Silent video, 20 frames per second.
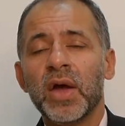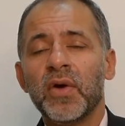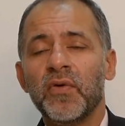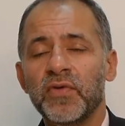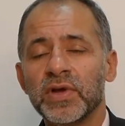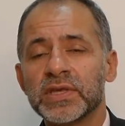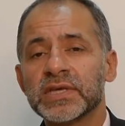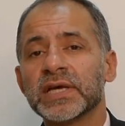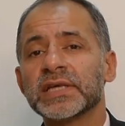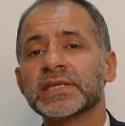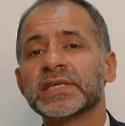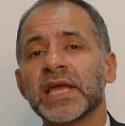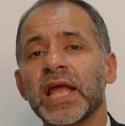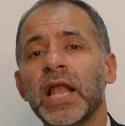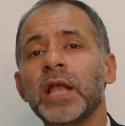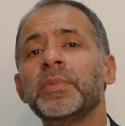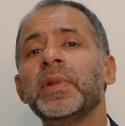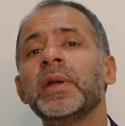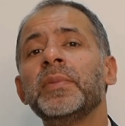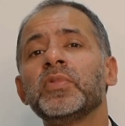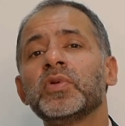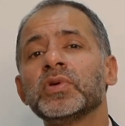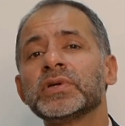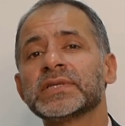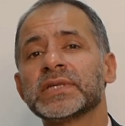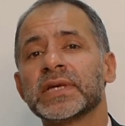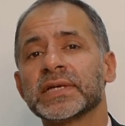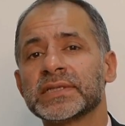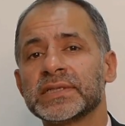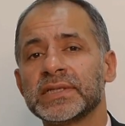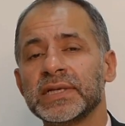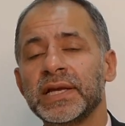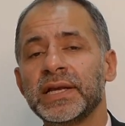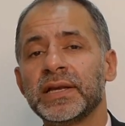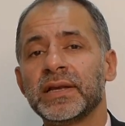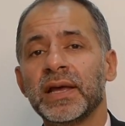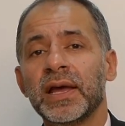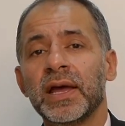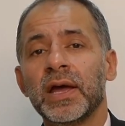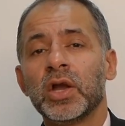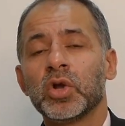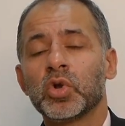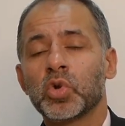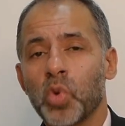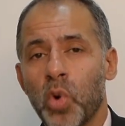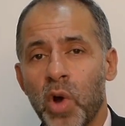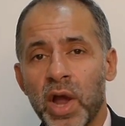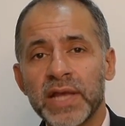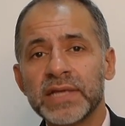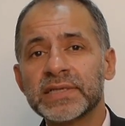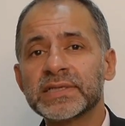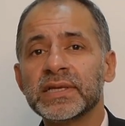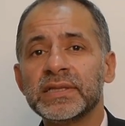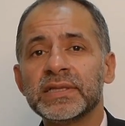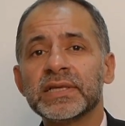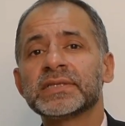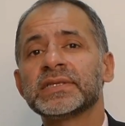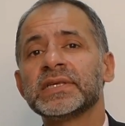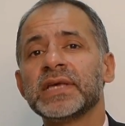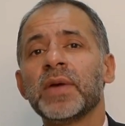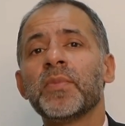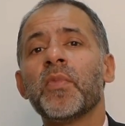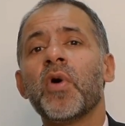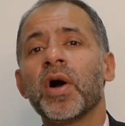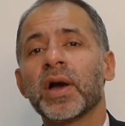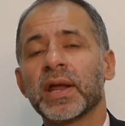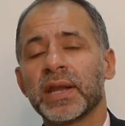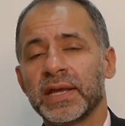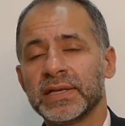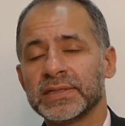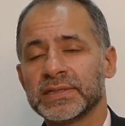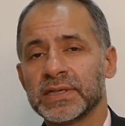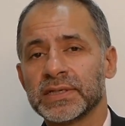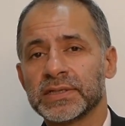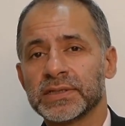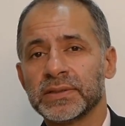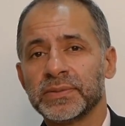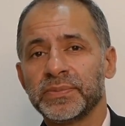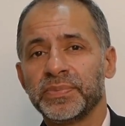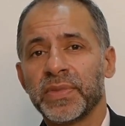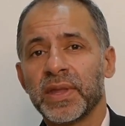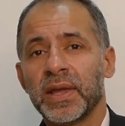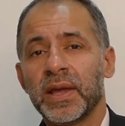which has helped him to succeed twice in the same organization.